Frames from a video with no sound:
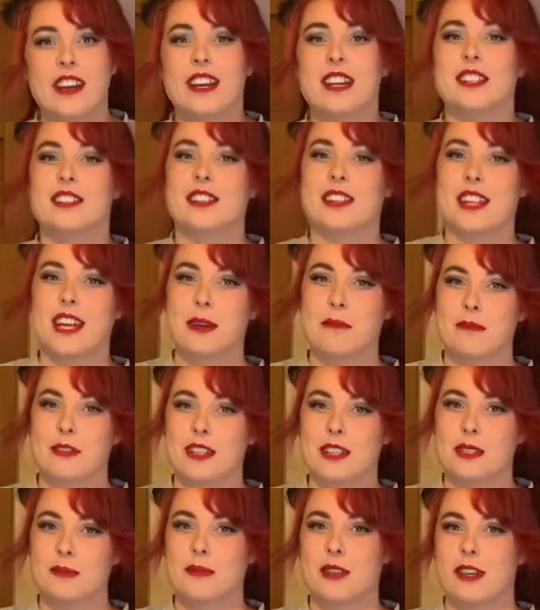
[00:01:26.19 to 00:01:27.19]
So that
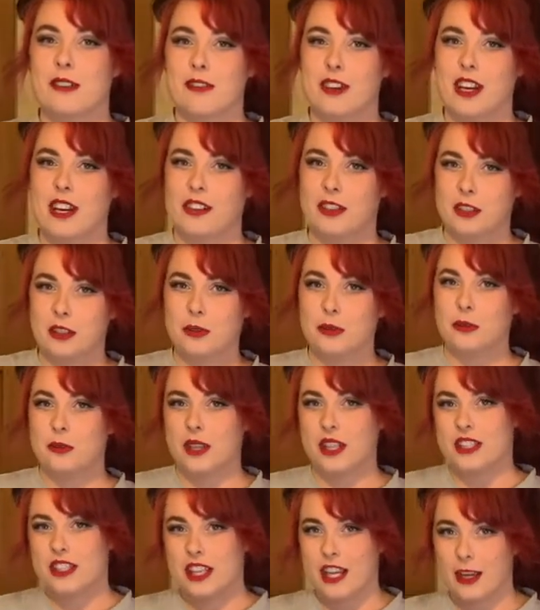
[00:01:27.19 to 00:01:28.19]
brings me around to
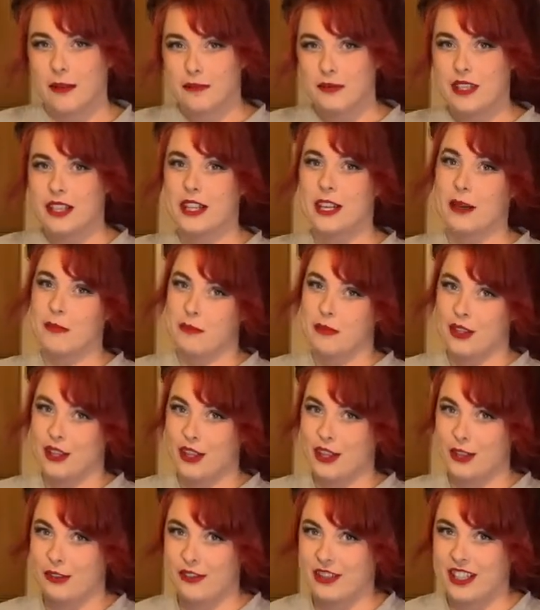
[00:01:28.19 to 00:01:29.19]
attempt number
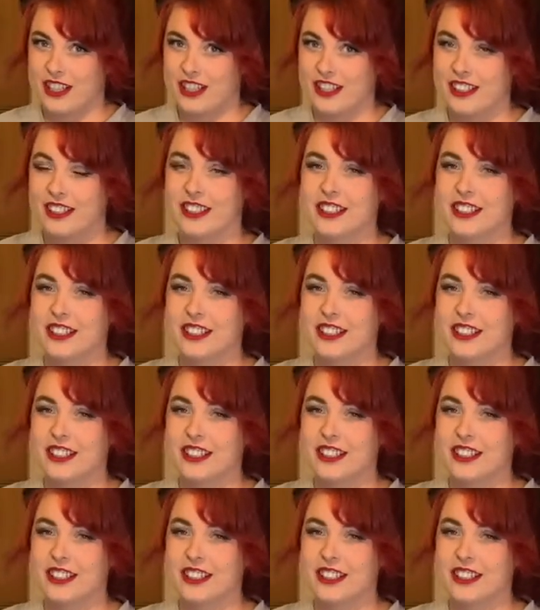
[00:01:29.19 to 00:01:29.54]
3.